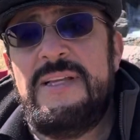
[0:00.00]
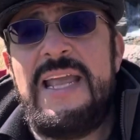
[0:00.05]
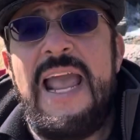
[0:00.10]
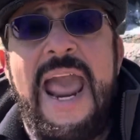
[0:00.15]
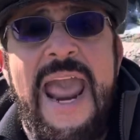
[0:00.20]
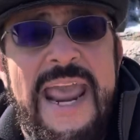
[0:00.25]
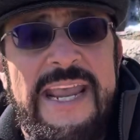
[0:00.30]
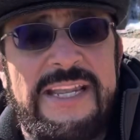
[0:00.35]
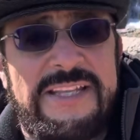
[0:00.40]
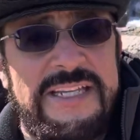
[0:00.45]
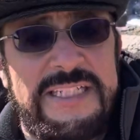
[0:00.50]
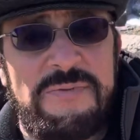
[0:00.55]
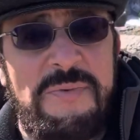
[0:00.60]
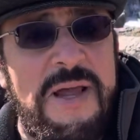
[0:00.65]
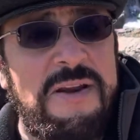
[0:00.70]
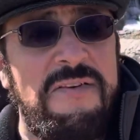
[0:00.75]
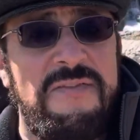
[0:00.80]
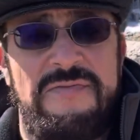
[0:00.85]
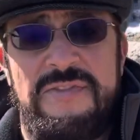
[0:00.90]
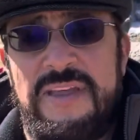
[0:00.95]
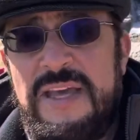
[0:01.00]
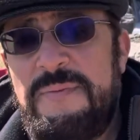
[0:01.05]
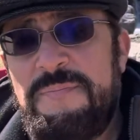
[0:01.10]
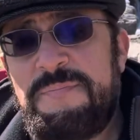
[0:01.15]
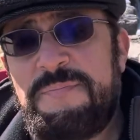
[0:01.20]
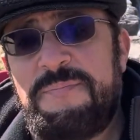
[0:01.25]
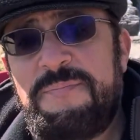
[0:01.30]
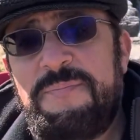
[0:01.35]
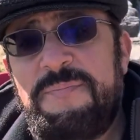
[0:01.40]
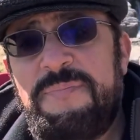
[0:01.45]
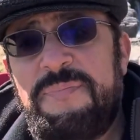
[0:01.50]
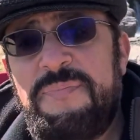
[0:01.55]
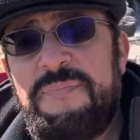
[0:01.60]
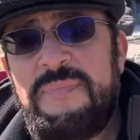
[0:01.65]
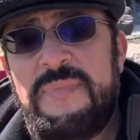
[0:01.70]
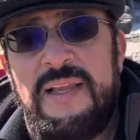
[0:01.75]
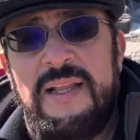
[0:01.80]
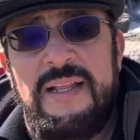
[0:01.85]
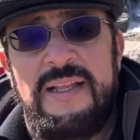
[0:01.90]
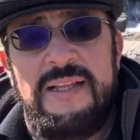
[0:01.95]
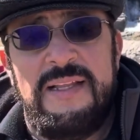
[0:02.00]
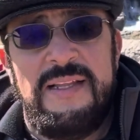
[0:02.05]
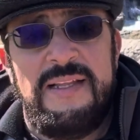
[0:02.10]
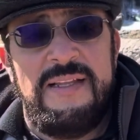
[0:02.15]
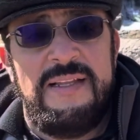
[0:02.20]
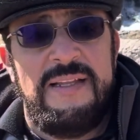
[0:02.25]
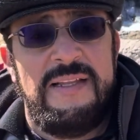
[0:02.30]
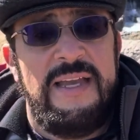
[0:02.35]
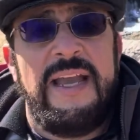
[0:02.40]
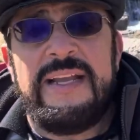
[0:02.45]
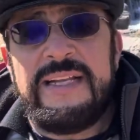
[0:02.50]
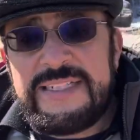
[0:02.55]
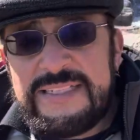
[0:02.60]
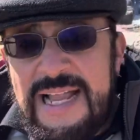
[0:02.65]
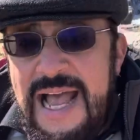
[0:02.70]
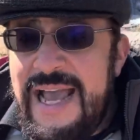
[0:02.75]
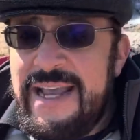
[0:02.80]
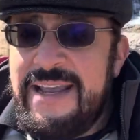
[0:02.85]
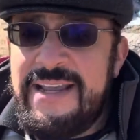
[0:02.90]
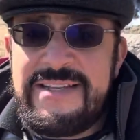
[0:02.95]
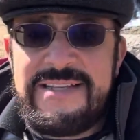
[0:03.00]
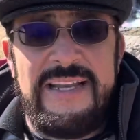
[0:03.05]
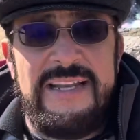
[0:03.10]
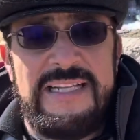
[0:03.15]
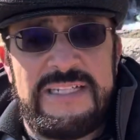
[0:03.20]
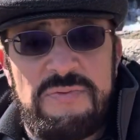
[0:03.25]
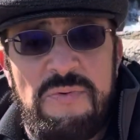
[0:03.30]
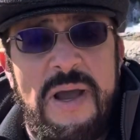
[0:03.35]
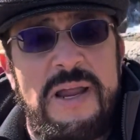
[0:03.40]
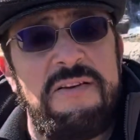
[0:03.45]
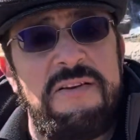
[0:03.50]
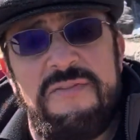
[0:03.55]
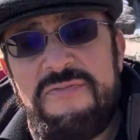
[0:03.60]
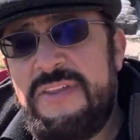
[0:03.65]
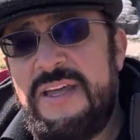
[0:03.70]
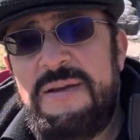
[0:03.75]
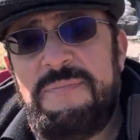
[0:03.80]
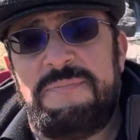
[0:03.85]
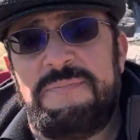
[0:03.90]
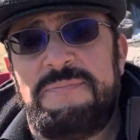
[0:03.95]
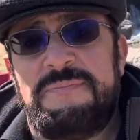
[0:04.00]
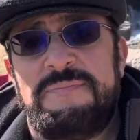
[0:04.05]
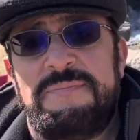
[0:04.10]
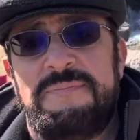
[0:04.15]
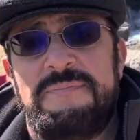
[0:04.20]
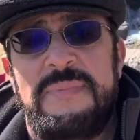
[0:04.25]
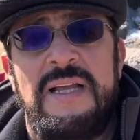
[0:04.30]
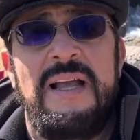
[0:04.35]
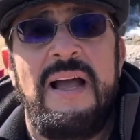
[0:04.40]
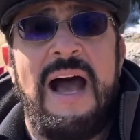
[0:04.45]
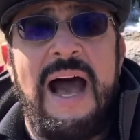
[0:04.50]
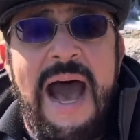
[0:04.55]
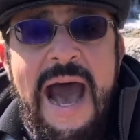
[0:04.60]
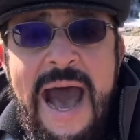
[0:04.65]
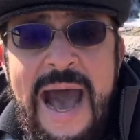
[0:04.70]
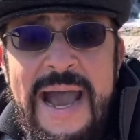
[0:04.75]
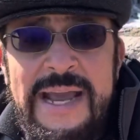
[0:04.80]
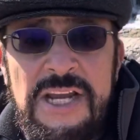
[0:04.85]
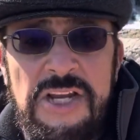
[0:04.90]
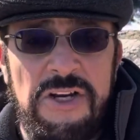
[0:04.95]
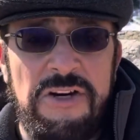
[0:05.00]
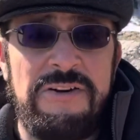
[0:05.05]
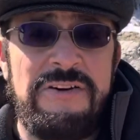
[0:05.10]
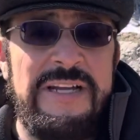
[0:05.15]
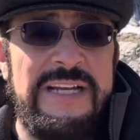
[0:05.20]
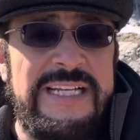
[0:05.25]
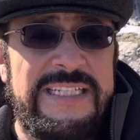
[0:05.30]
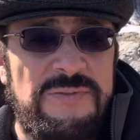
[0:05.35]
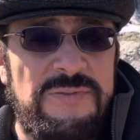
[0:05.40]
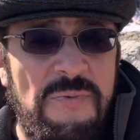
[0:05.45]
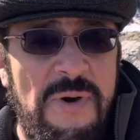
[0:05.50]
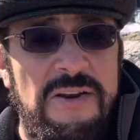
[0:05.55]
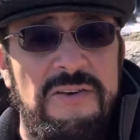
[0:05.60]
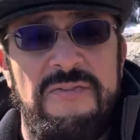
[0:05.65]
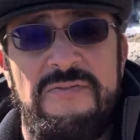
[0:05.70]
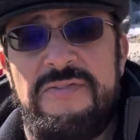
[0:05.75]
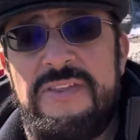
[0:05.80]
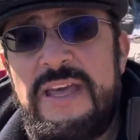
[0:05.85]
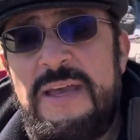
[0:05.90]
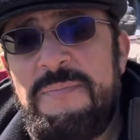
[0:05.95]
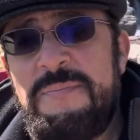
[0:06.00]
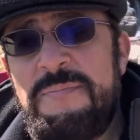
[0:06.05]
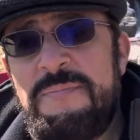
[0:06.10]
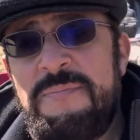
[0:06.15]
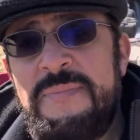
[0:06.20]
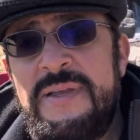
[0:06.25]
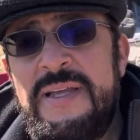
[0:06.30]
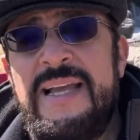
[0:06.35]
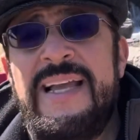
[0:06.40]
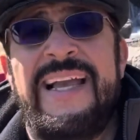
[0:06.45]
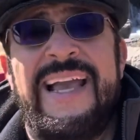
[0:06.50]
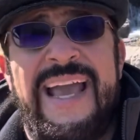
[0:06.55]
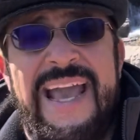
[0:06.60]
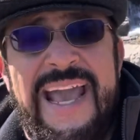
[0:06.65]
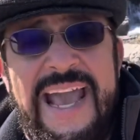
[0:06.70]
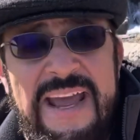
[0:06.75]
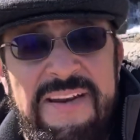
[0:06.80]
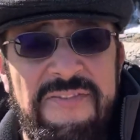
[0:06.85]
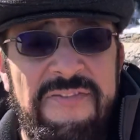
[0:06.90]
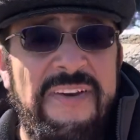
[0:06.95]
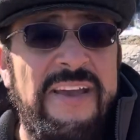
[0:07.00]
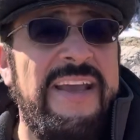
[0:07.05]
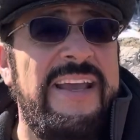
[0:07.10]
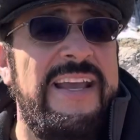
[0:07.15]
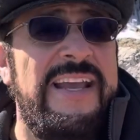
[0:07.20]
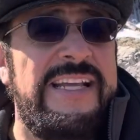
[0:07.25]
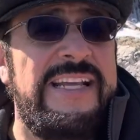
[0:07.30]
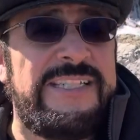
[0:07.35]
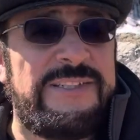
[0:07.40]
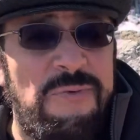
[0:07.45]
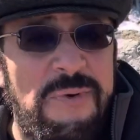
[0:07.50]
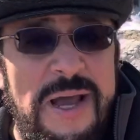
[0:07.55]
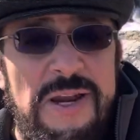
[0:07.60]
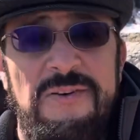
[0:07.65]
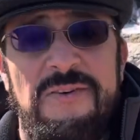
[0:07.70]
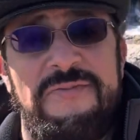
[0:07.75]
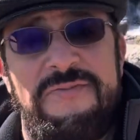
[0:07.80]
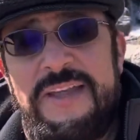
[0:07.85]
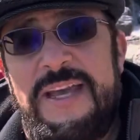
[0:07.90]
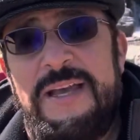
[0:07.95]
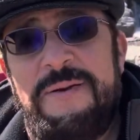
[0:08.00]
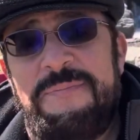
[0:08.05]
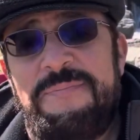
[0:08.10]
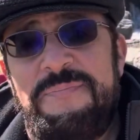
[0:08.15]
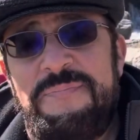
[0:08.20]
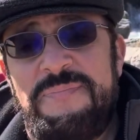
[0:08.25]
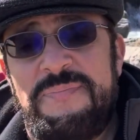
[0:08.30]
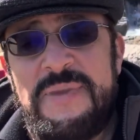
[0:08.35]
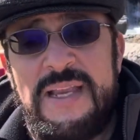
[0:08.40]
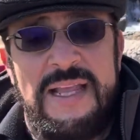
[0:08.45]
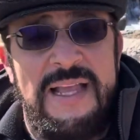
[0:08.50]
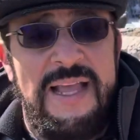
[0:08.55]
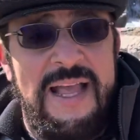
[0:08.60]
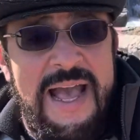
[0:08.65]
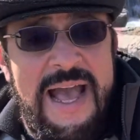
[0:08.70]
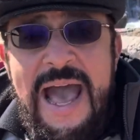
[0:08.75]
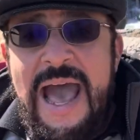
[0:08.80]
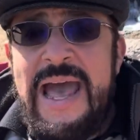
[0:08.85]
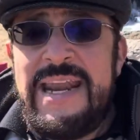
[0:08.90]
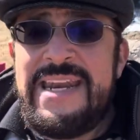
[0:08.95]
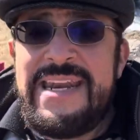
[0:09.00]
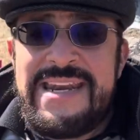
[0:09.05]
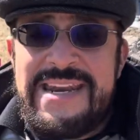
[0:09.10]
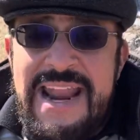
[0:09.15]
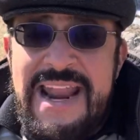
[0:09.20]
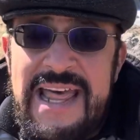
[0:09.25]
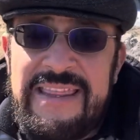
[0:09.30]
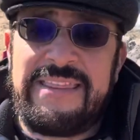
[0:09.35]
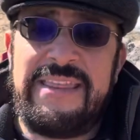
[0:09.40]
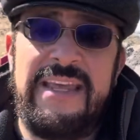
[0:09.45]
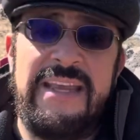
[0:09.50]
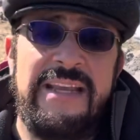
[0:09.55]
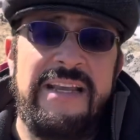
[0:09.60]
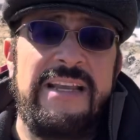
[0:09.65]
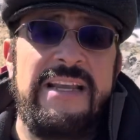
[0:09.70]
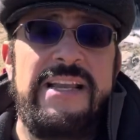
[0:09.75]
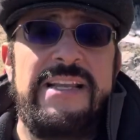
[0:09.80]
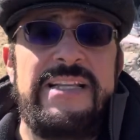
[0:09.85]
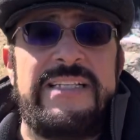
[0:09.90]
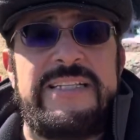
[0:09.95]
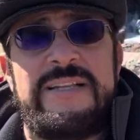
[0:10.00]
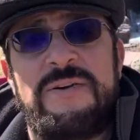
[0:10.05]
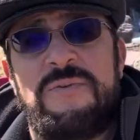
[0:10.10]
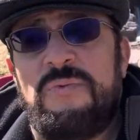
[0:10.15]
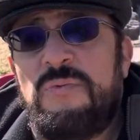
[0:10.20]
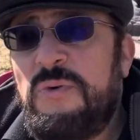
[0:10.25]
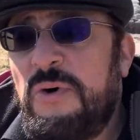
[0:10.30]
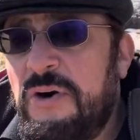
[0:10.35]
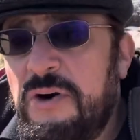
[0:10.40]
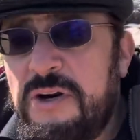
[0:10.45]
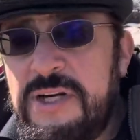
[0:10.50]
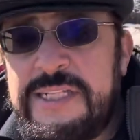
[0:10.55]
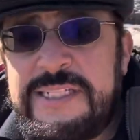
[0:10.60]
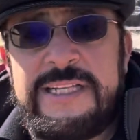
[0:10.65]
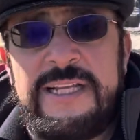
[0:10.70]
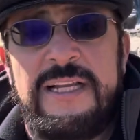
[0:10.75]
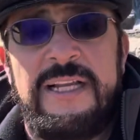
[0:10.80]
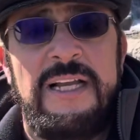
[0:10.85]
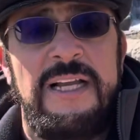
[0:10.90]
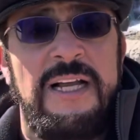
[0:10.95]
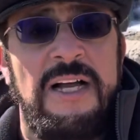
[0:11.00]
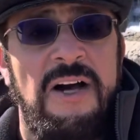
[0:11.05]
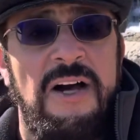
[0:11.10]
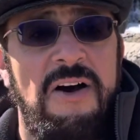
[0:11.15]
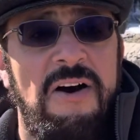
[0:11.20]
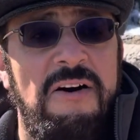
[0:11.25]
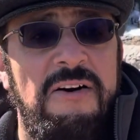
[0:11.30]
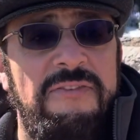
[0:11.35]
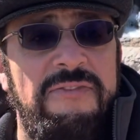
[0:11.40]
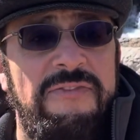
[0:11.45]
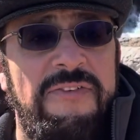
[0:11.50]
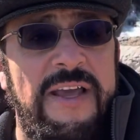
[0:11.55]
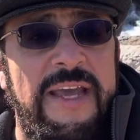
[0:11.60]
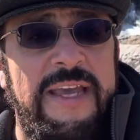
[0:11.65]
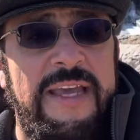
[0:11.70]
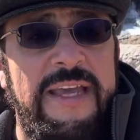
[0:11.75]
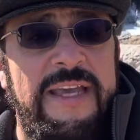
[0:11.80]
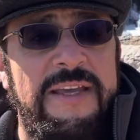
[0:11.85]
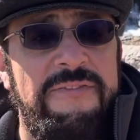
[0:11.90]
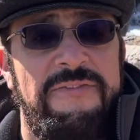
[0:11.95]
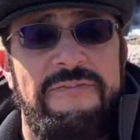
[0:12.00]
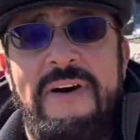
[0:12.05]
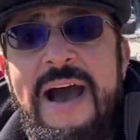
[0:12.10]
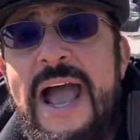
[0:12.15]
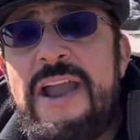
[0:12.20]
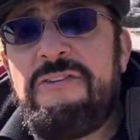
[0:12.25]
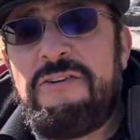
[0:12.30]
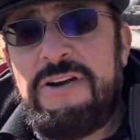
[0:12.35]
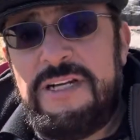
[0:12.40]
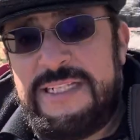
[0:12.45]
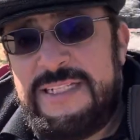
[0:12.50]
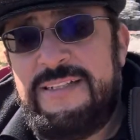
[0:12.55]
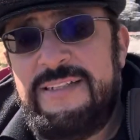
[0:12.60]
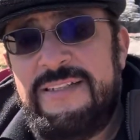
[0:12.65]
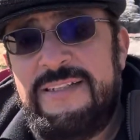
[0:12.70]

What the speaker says: Hate is one of them. Anxiety is one of them. Anger is one of them. Envy is one of them. And nothing is worse of a virus